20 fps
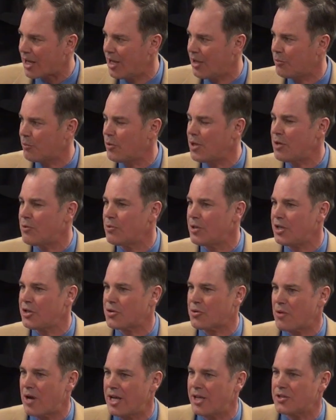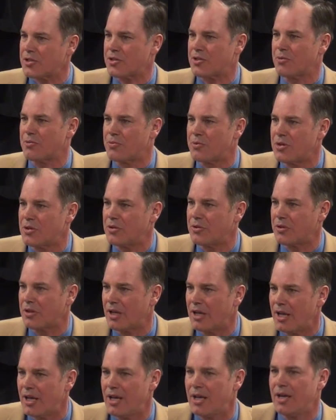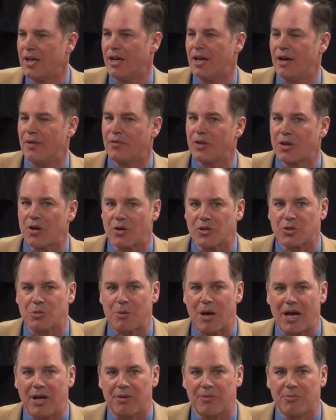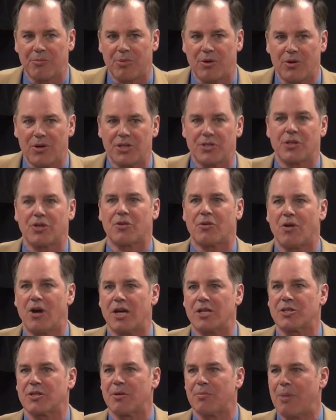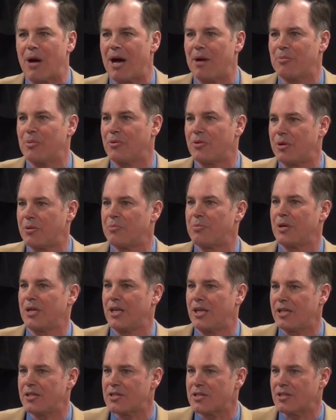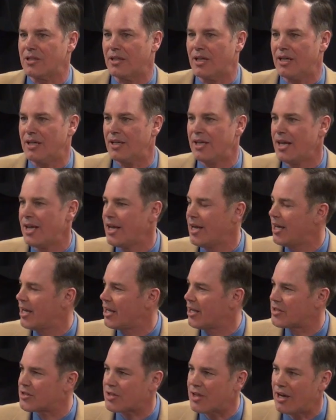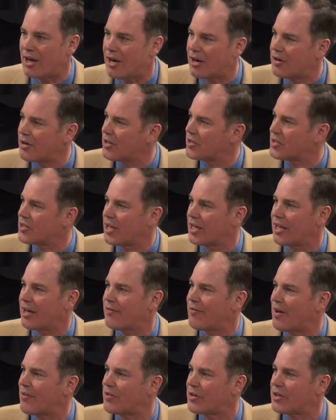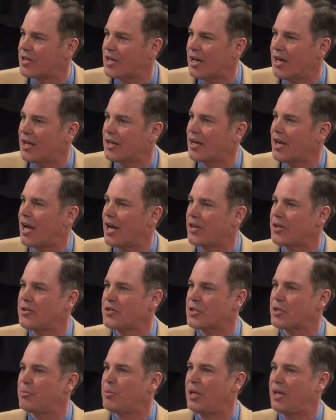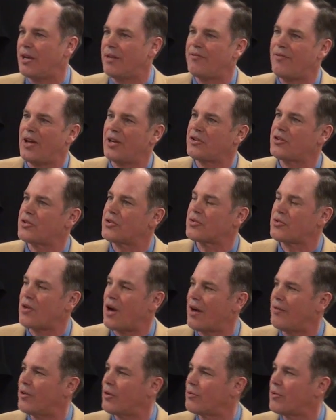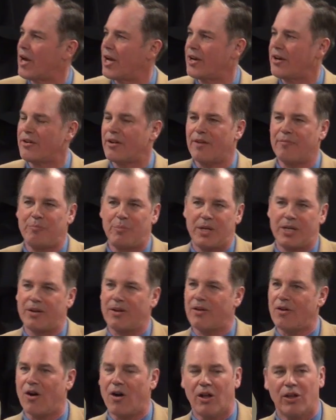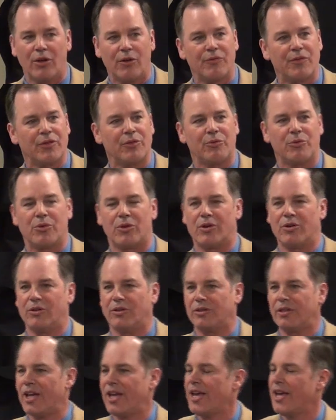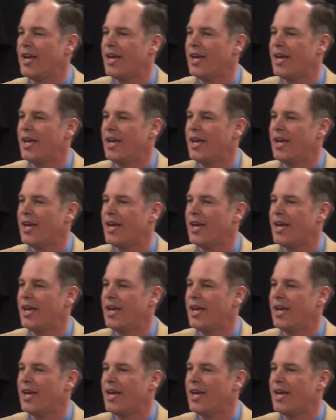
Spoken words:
and we retraced the route of the Ghost Mountain Boys across the Papuan Peninsula. It's the hardest thing I've ever done. I used to be an adventure travel writer. I've been all over the world